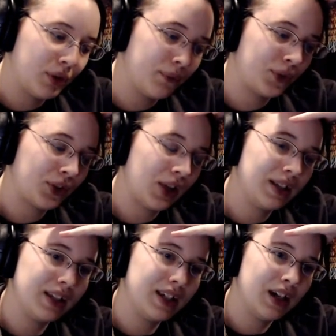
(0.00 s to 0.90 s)
of
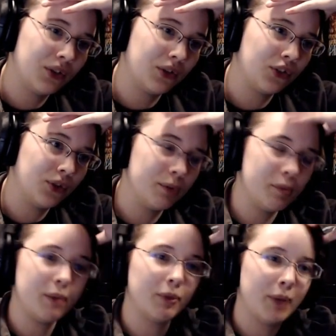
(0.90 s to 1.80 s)
slightly understood
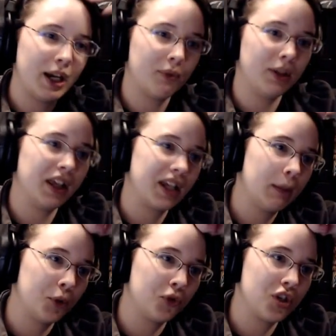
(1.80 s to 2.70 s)
memes back when, like,
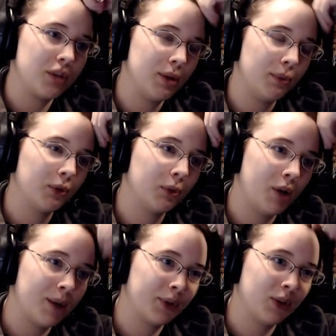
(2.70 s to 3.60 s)
MLG memes were
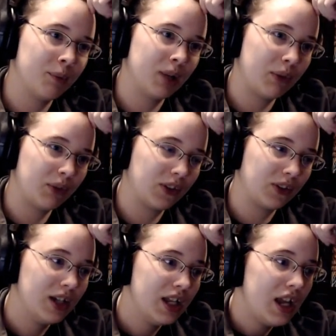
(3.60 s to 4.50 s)
popular, but I
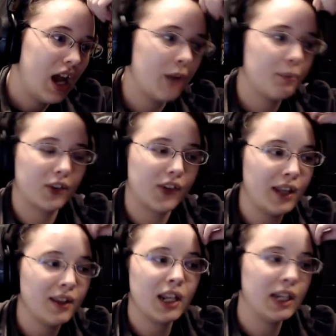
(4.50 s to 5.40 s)

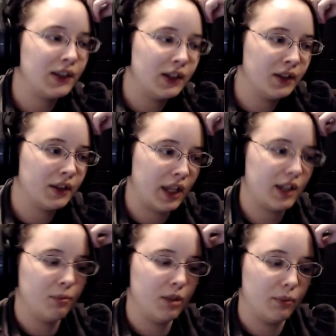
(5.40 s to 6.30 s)
pretended I didn't
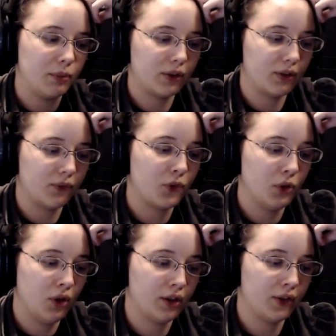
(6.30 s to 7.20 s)
like memes for a
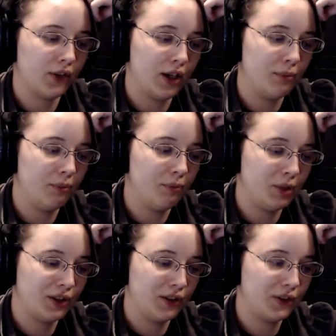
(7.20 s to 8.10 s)
long time
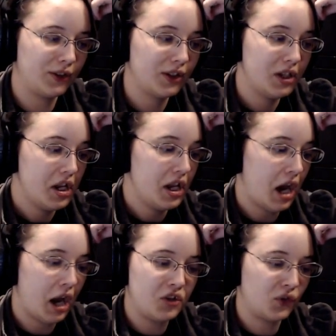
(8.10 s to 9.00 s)
because
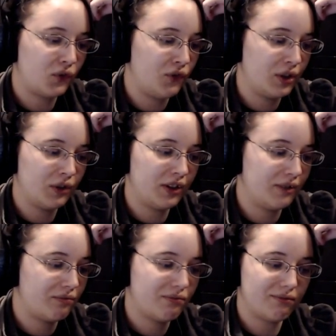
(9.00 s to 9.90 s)
I just figured
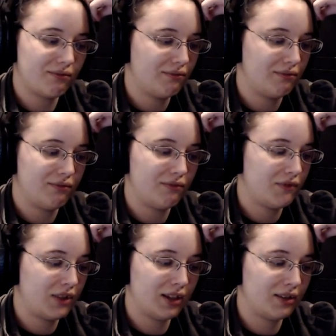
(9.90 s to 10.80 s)

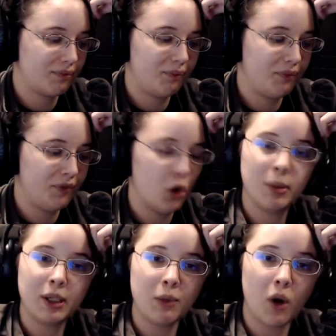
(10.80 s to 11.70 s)
that
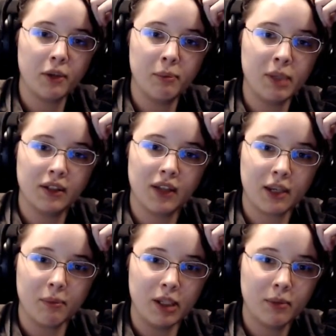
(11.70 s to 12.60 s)
nobody wanted me to
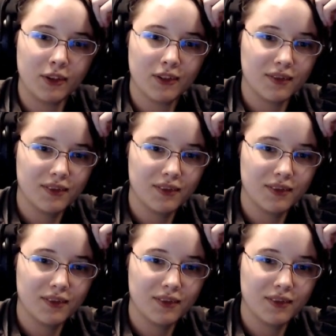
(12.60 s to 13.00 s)
like memes.